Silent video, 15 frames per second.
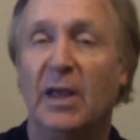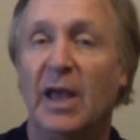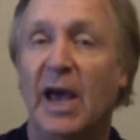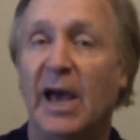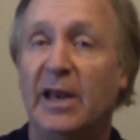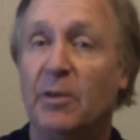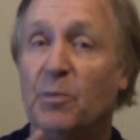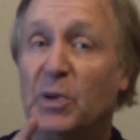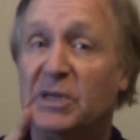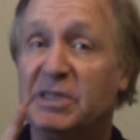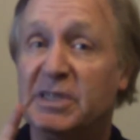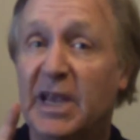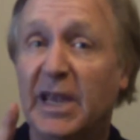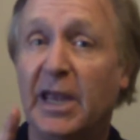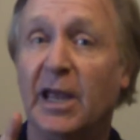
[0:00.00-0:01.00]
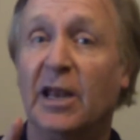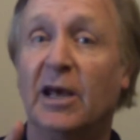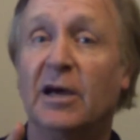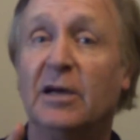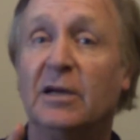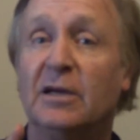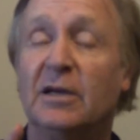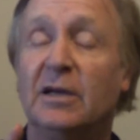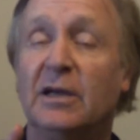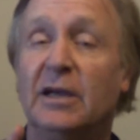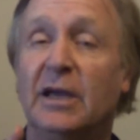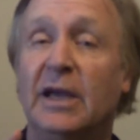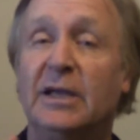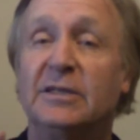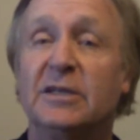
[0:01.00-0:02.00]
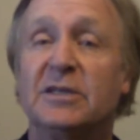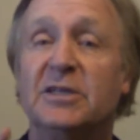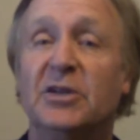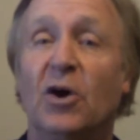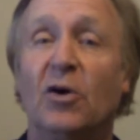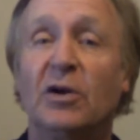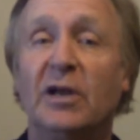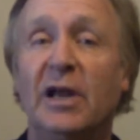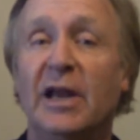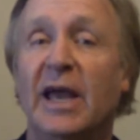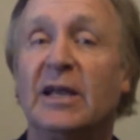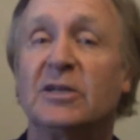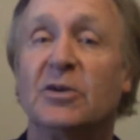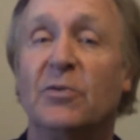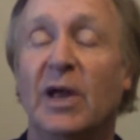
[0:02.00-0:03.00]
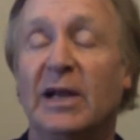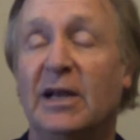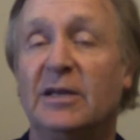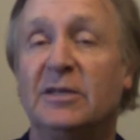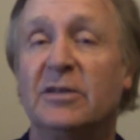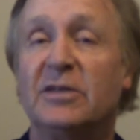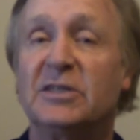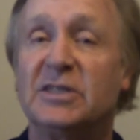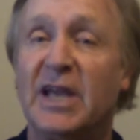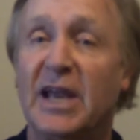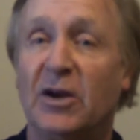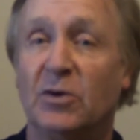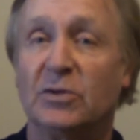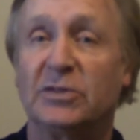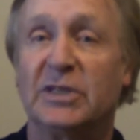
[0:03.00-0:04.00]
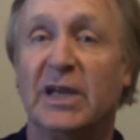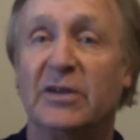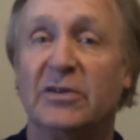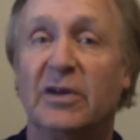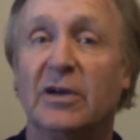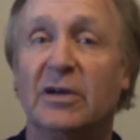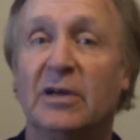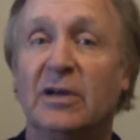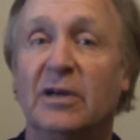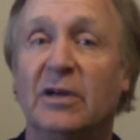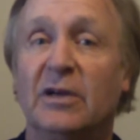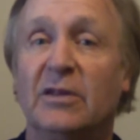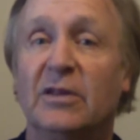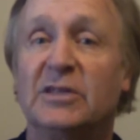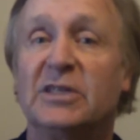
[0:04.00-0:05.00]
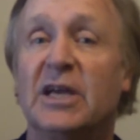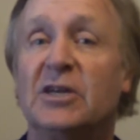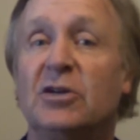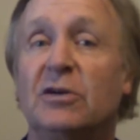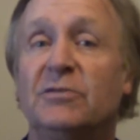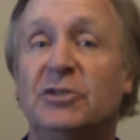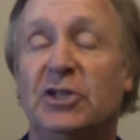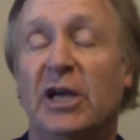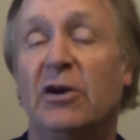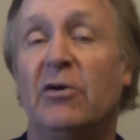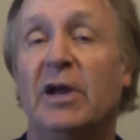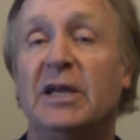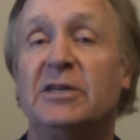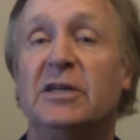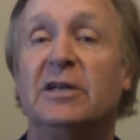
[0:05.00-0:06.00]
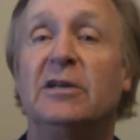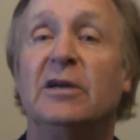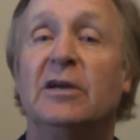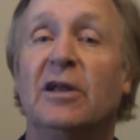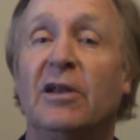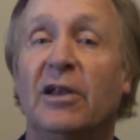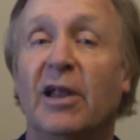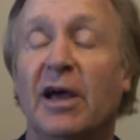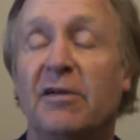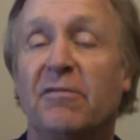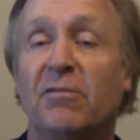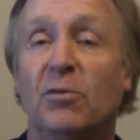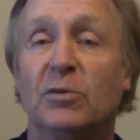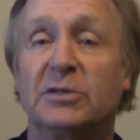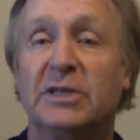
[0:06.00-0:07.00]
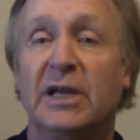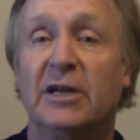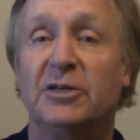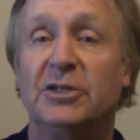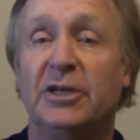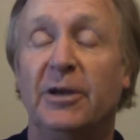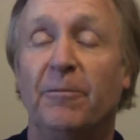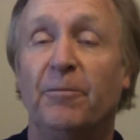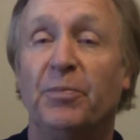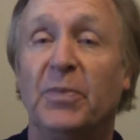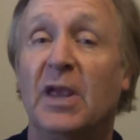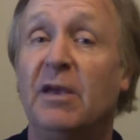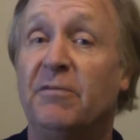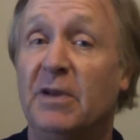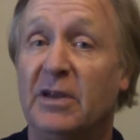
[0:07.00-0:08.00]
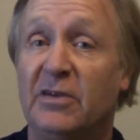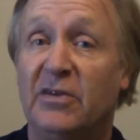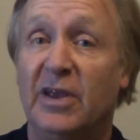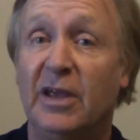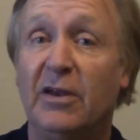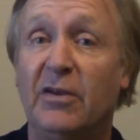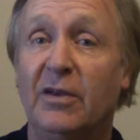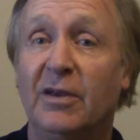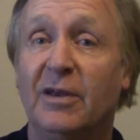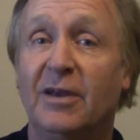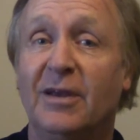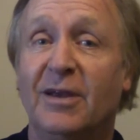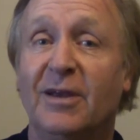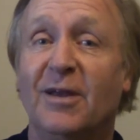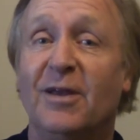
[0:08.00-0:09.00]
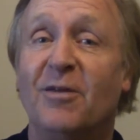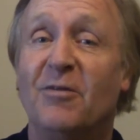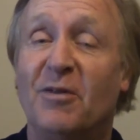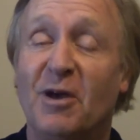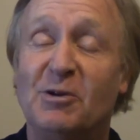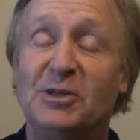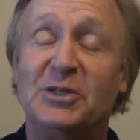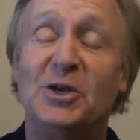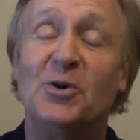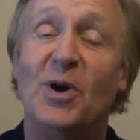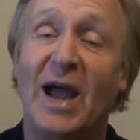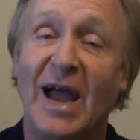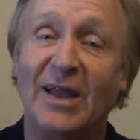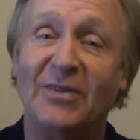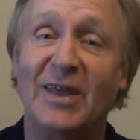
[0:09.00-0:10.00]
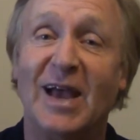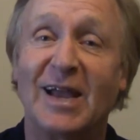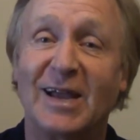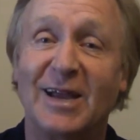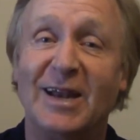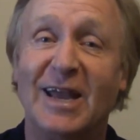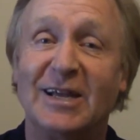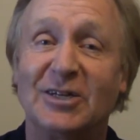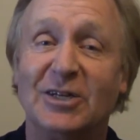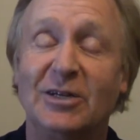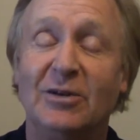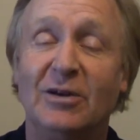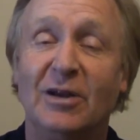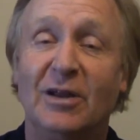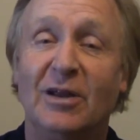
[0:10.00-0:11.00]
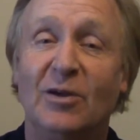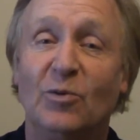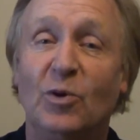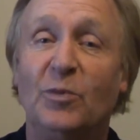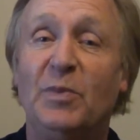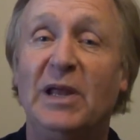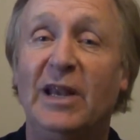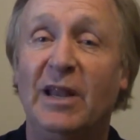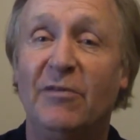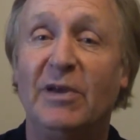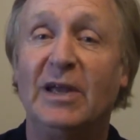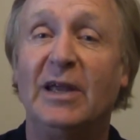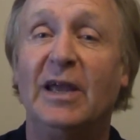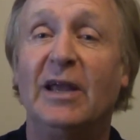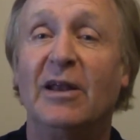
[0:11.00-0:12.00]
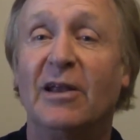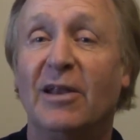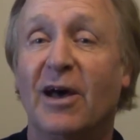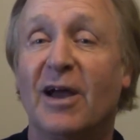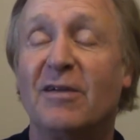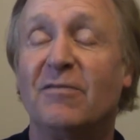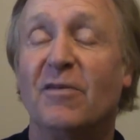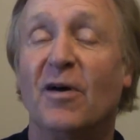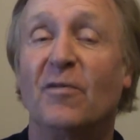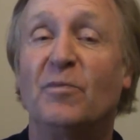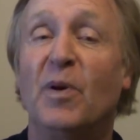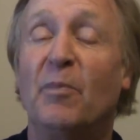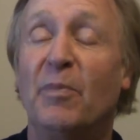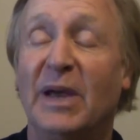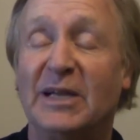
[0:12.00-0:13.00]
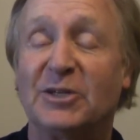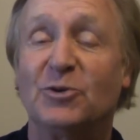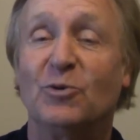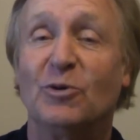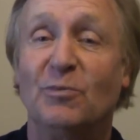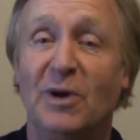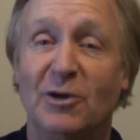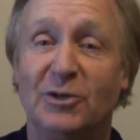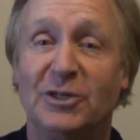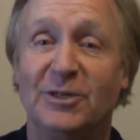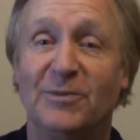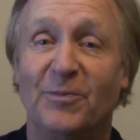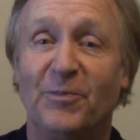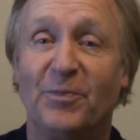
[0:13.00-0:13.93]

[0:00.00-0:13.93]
And in particular, it does not connect directly to the sacral center, the center of generated life force energy. If it did, those who had that connection would be living in a life of perpetual motion.